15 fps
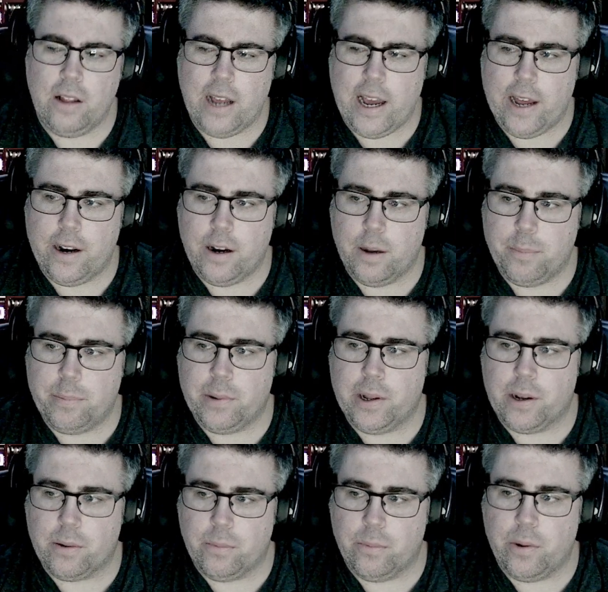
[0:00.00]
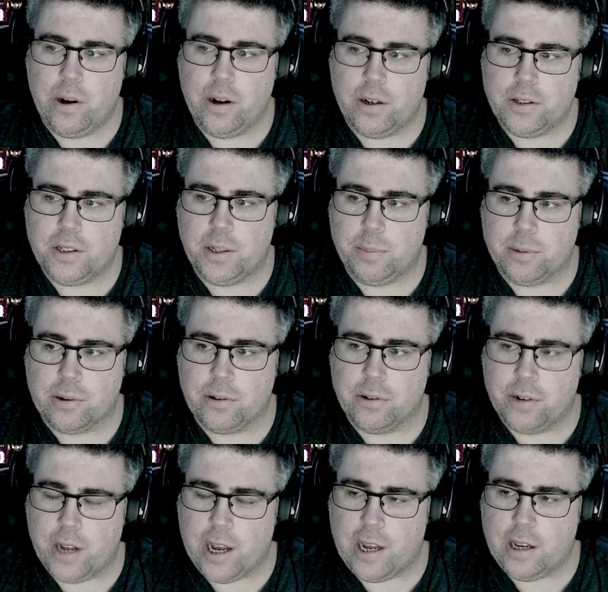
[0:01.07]
add up like what a typical
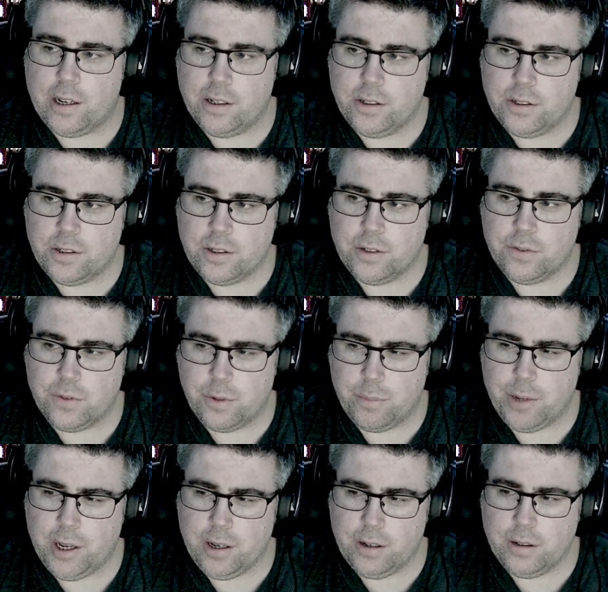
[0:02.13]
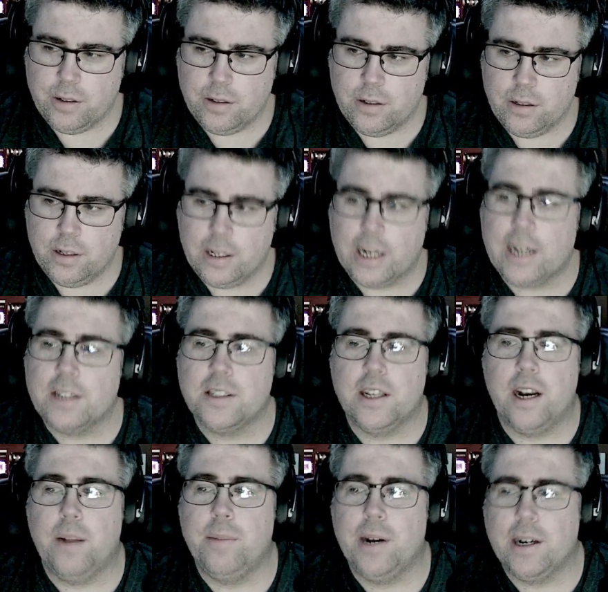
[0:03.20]
day is for me. And like I said,
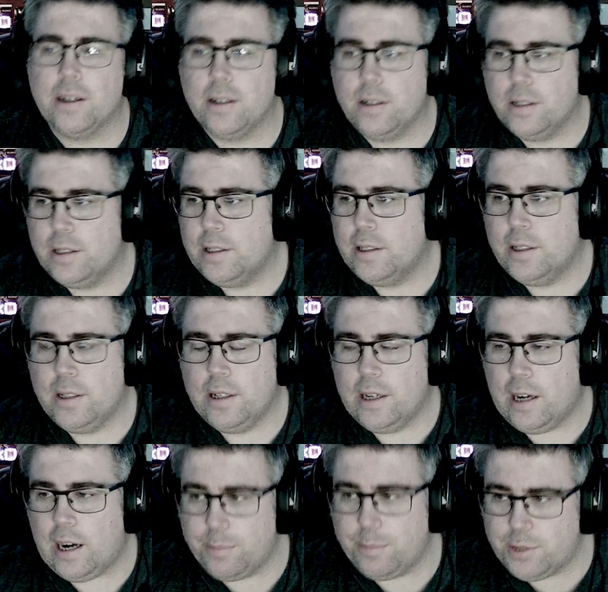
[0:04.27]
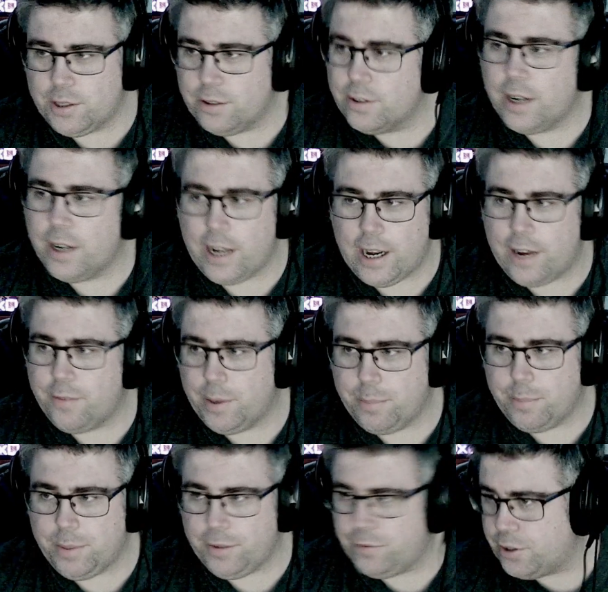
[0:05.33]
I'm not. I'm still gonna have my
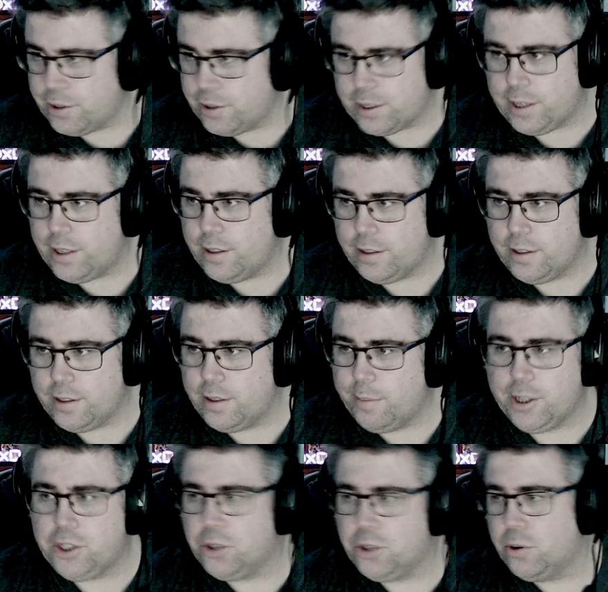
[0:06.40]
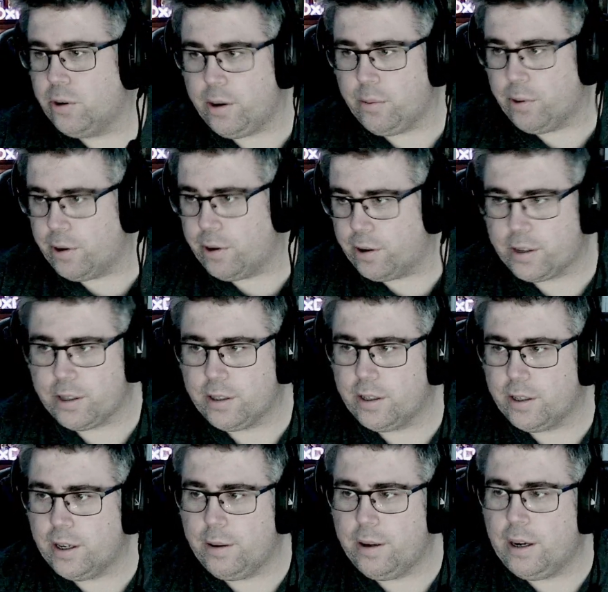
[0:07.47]
beef jerky in my drawer at work,
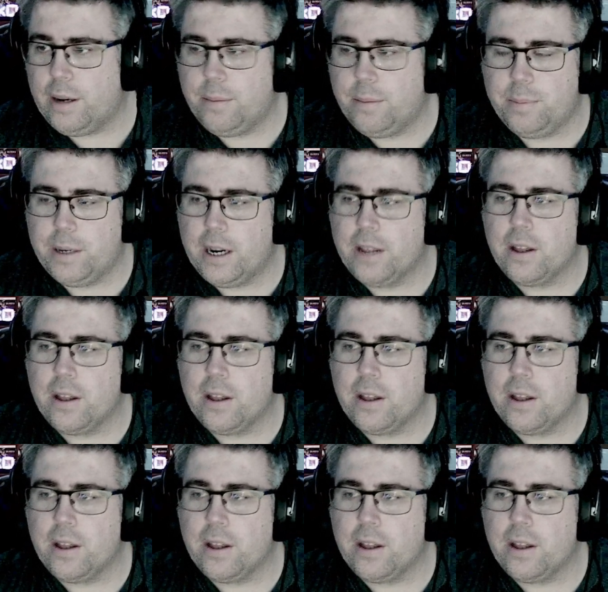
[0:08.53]
but I